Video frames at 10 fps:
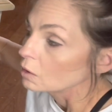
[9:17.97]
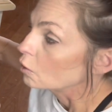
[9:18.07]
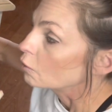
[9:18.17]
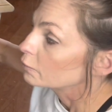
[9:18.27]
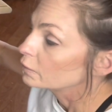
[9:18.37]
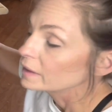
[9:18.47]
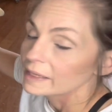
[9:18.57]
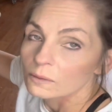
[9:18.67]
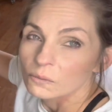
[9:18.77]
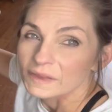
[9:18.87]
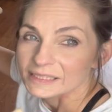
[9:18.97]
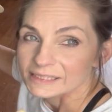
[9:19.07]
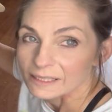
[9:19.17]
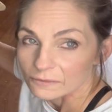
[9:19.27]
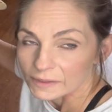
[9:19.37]
over it with a
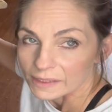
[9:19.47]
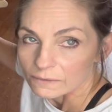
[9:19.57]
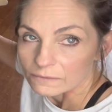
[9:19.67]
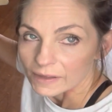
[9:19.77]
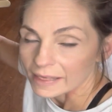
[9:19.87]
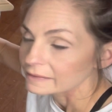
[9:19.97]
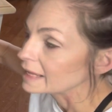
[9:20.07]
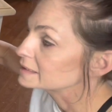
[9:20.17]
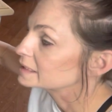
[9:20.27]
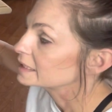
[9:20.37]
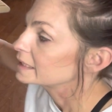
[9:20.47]
stippling effect. That's gonna